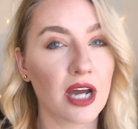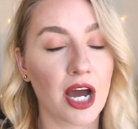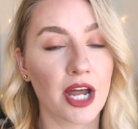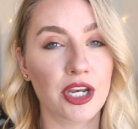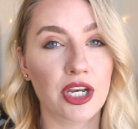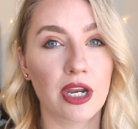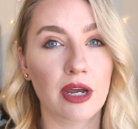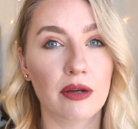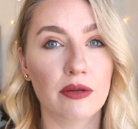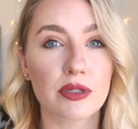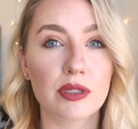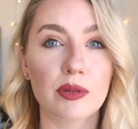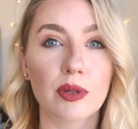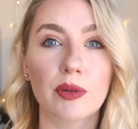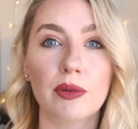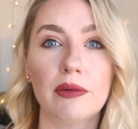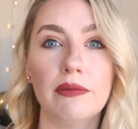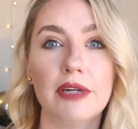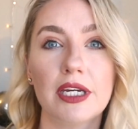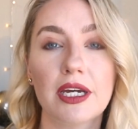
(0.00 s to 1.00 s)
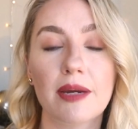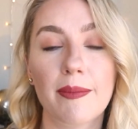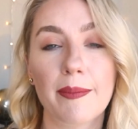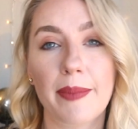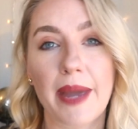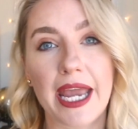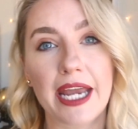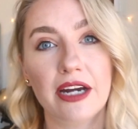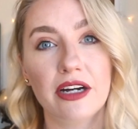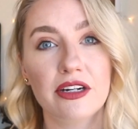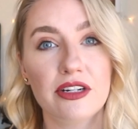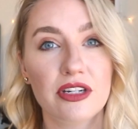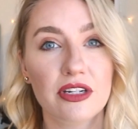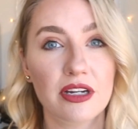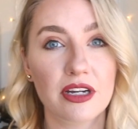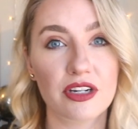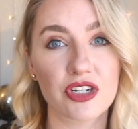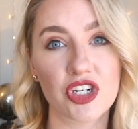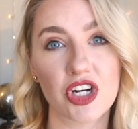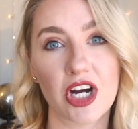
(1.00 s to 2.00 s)
not notes, where we would compare
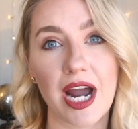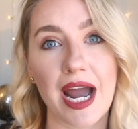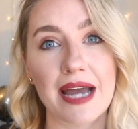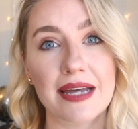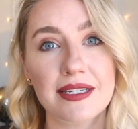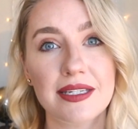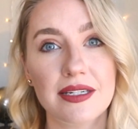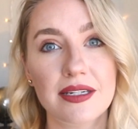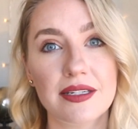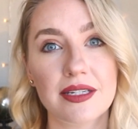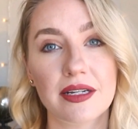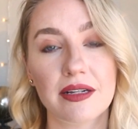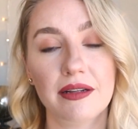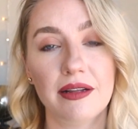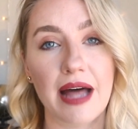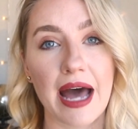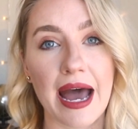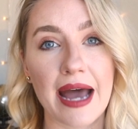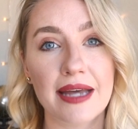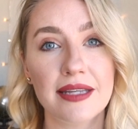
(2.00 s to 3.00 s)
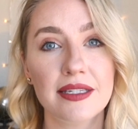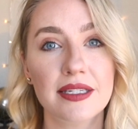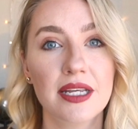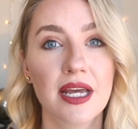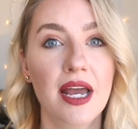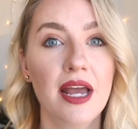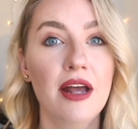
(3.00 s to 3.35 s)
and contrast as a class